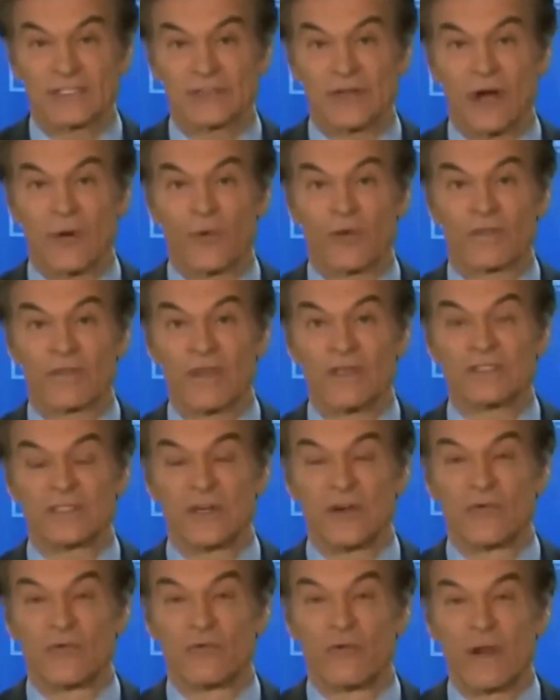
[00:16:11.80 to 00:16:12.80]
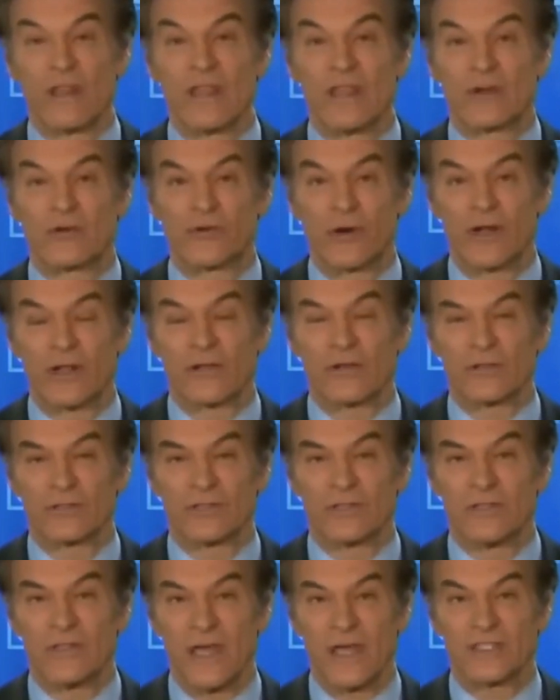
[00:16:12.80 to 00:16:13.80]
Let's start with things that are really critical to
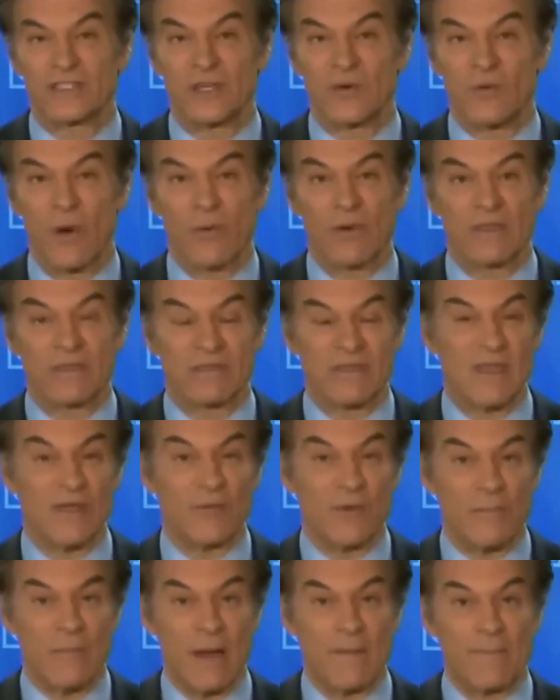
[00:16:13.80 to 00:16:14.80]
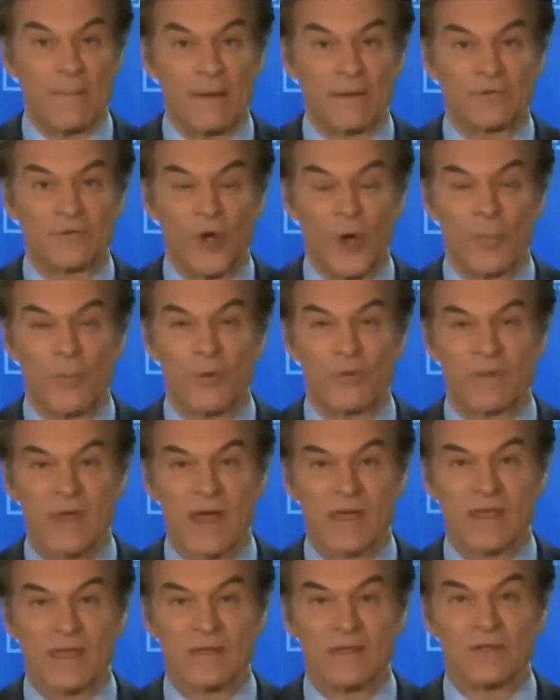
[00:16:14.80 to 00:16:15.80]
the nation, where we think we might be able to open
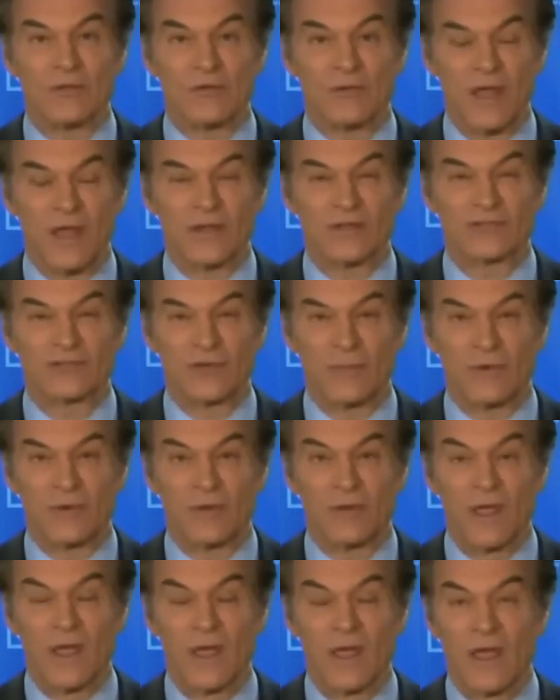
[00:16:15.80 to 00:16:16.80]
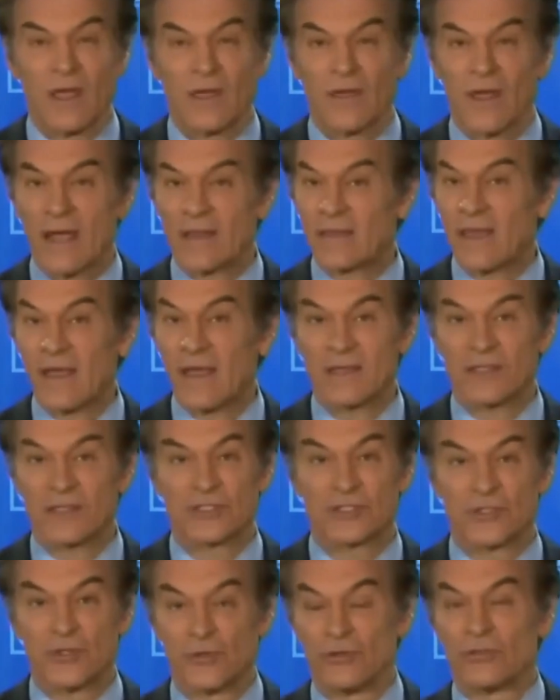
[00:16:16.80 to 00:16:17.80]
without getting into a lot of trouble. I tell you,
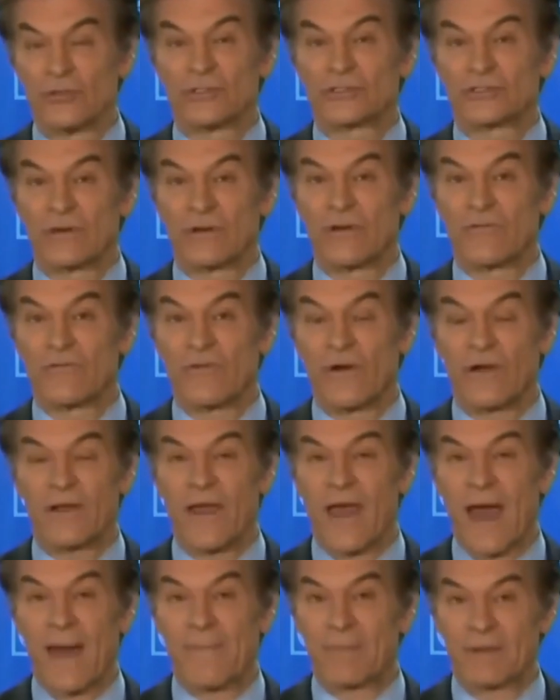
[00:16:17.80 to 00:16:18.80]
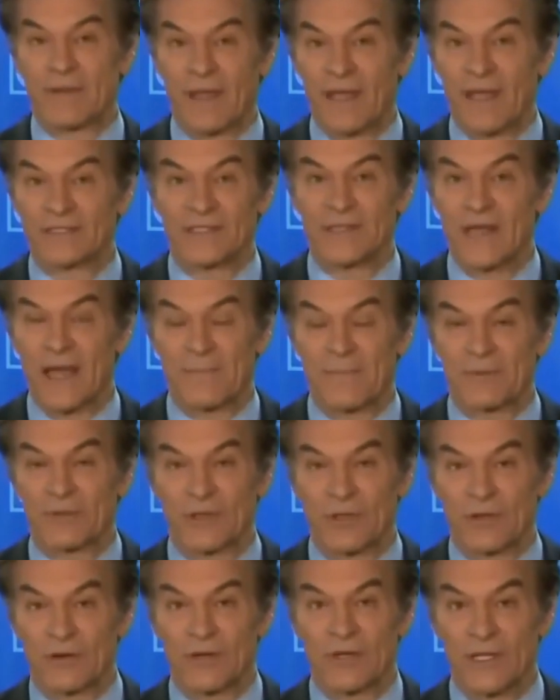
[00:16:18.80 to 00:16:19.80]
schools are a very appetizing
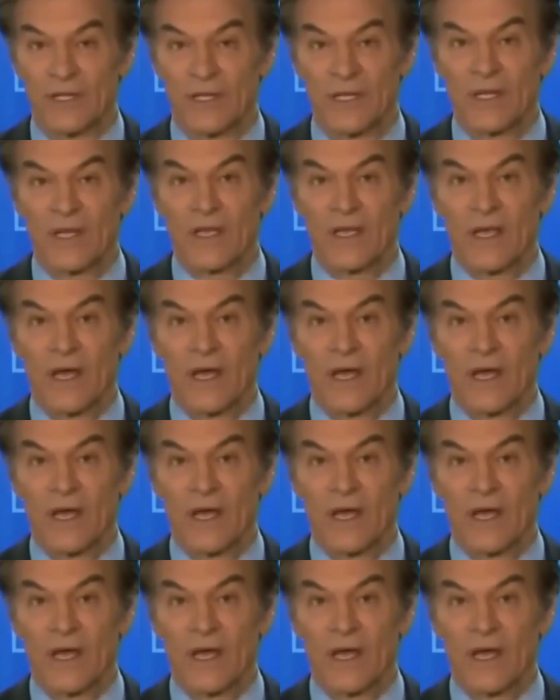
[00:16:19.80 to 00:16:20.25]
opportunity.